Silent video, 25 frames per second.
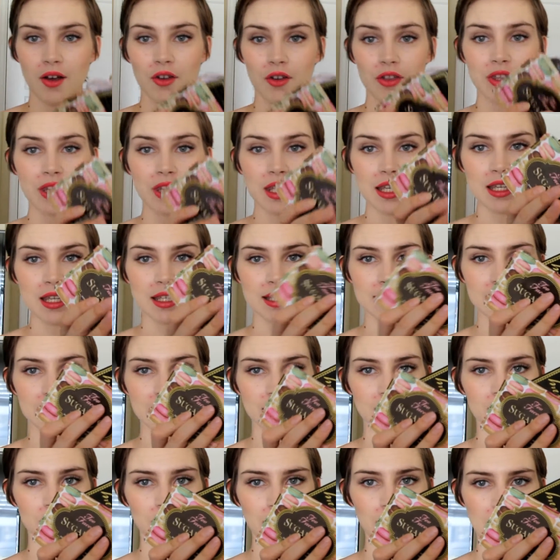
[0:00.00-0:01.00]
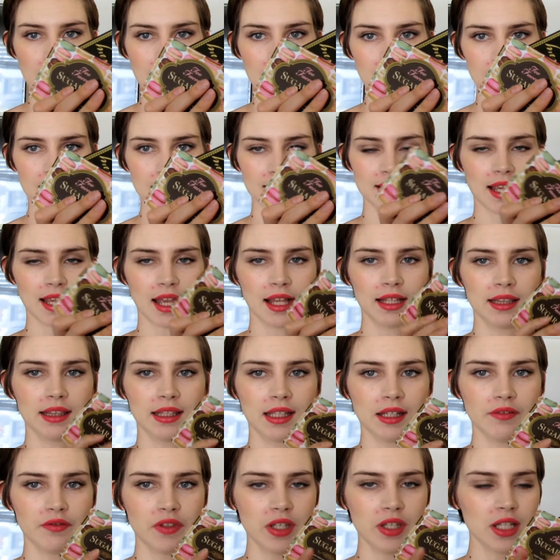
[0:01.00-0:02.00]
These little palettes, I
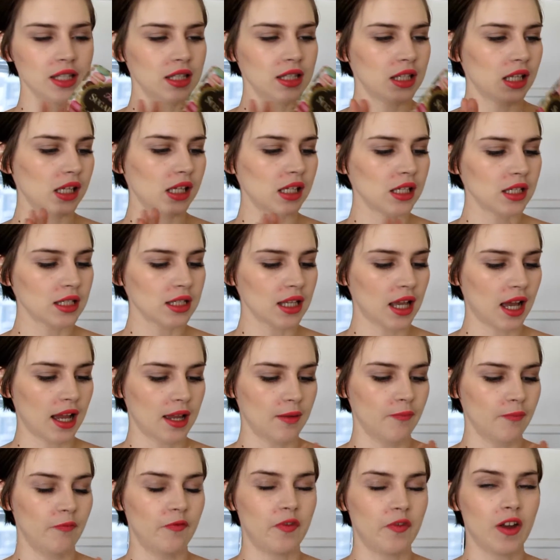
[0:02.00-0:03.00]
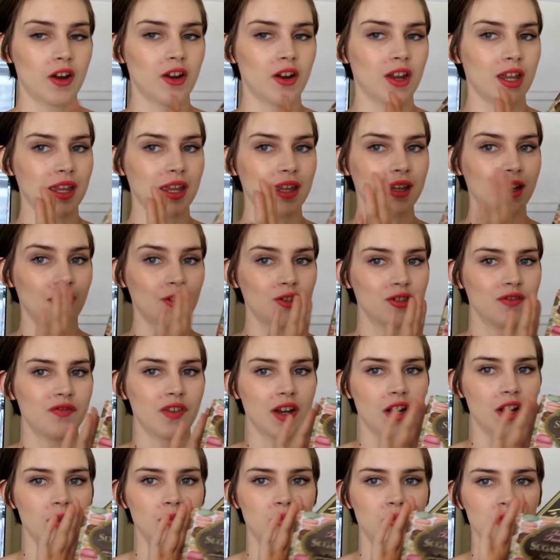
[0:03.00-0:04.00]
love these things. I was
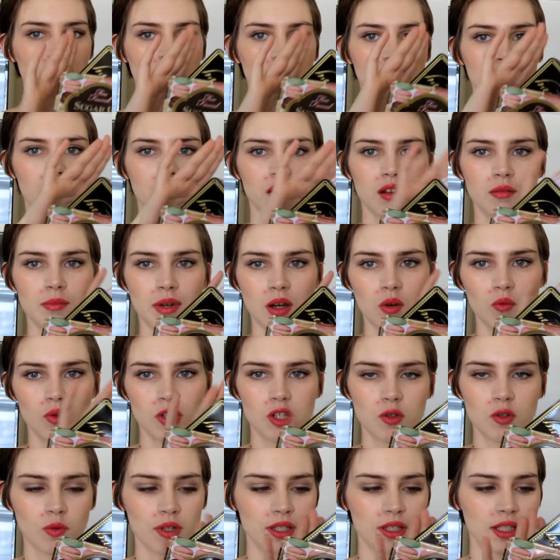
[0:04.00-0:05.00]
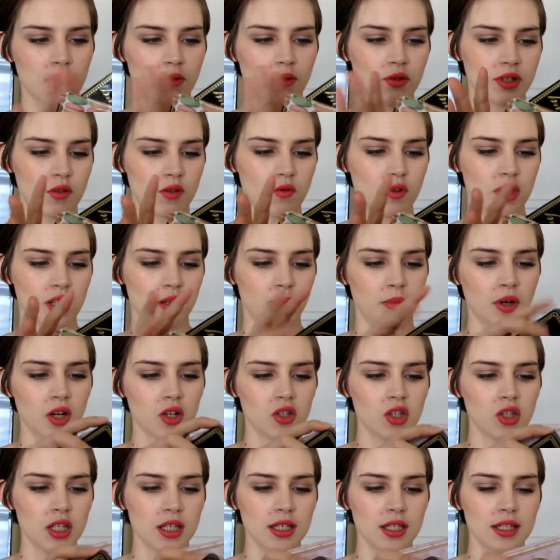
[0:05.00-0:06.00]
very particular about which ones I was going to
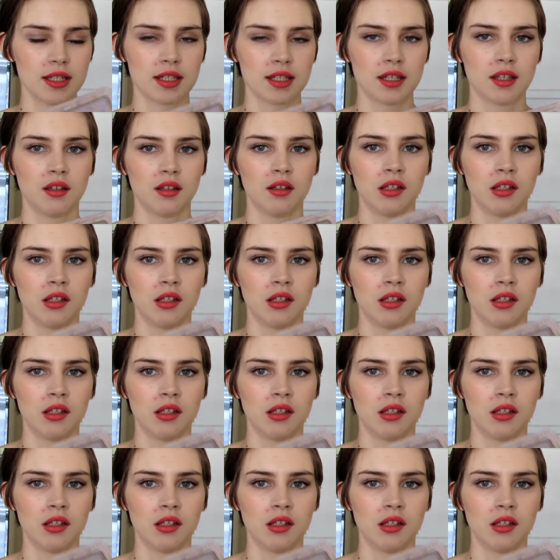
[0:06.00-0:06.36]
purchase.